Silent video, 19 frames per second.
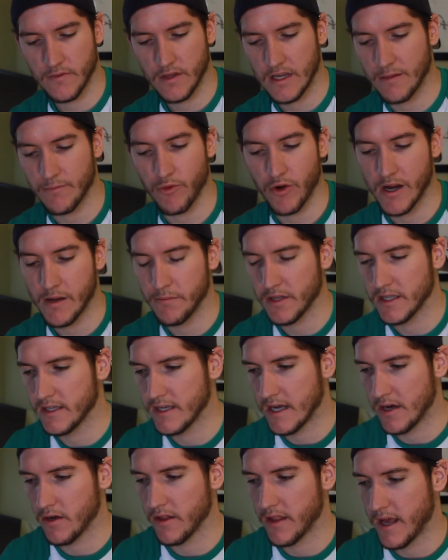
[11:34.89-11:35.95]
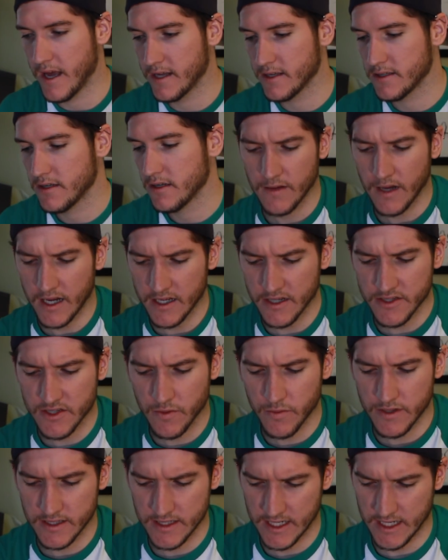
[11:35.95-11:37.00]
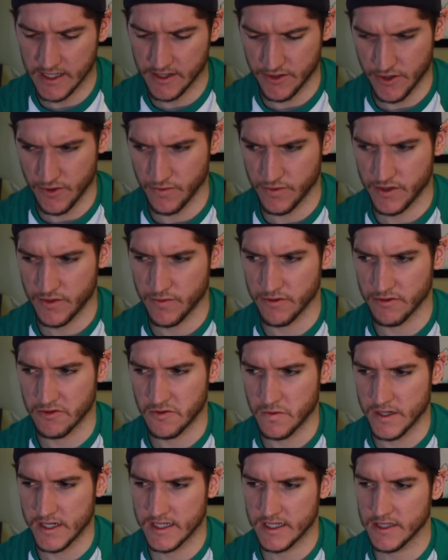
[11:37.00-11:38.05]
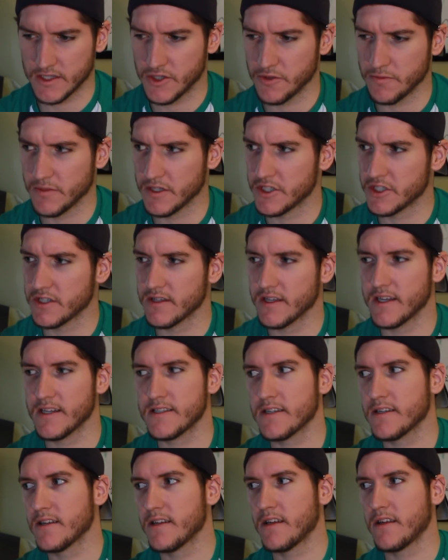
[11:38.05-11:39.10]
I'm rambling now on that. I also want to take note real quick to mention that